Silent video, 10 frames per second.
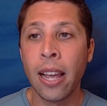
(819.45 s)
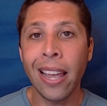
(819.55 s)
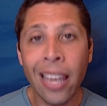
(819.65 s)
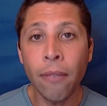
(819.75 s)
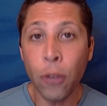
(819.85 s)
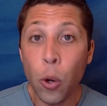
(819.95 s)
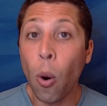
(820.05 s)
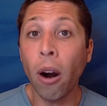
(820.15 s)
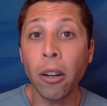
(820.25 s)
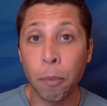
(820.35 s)
if you
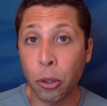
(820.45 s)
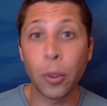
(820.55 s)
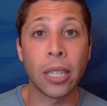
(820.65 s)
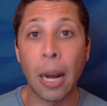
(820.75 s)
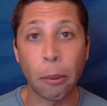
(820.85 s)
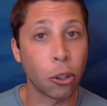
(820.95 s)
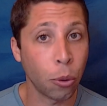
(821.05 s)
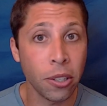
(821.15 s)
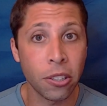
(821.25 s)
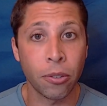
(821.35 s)
are between a couple
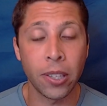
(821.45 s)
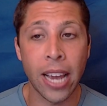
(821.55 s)
choices for the